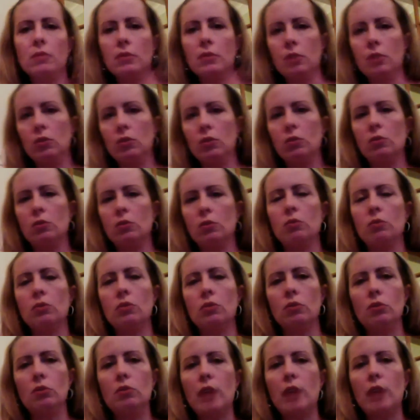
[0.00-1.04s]
to
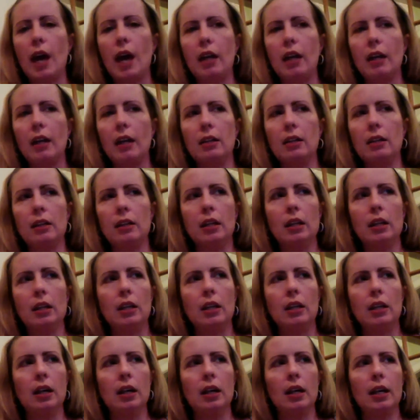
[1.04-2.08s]
to do that. And
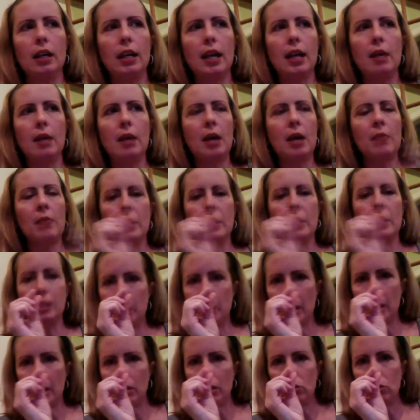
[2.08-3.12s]
and again, I'm this
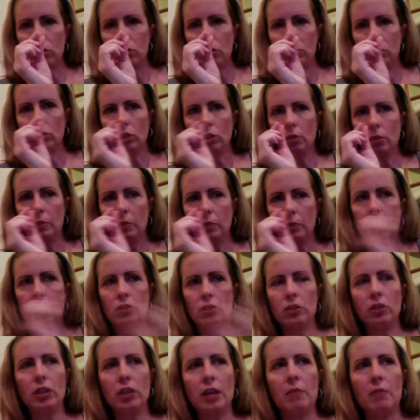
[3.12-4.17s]
much
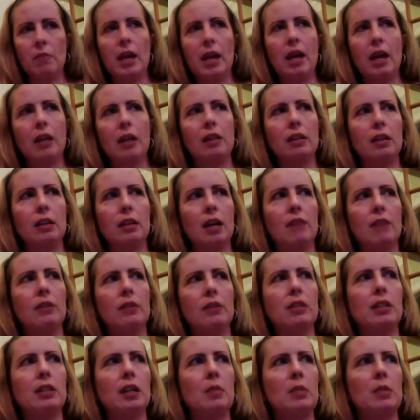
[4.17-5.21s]
compared to that man.
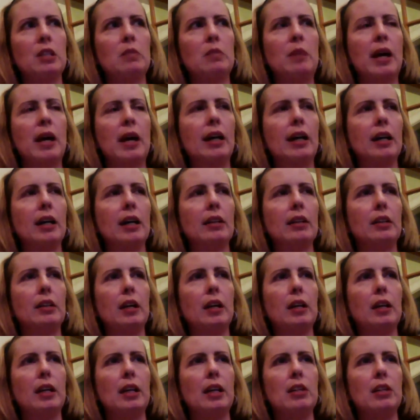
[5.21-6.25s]
Obviously, I'm a speck on the
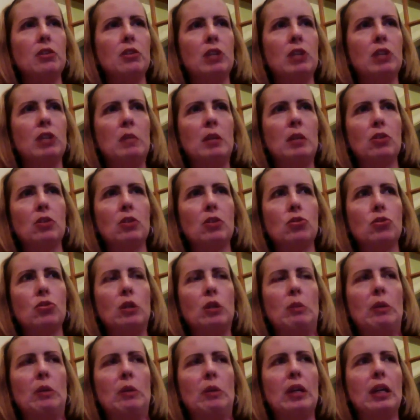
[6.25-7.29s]
on the entertainment
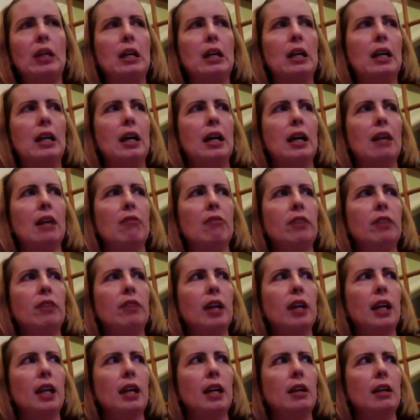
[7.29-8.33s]
industry, but I feel
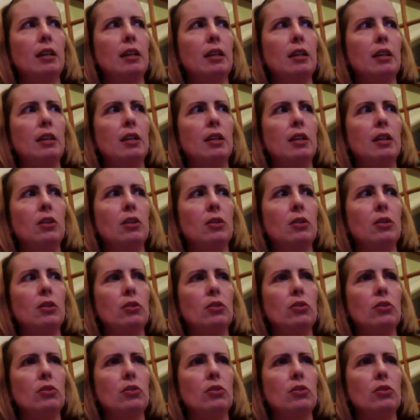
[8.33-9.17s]
like there is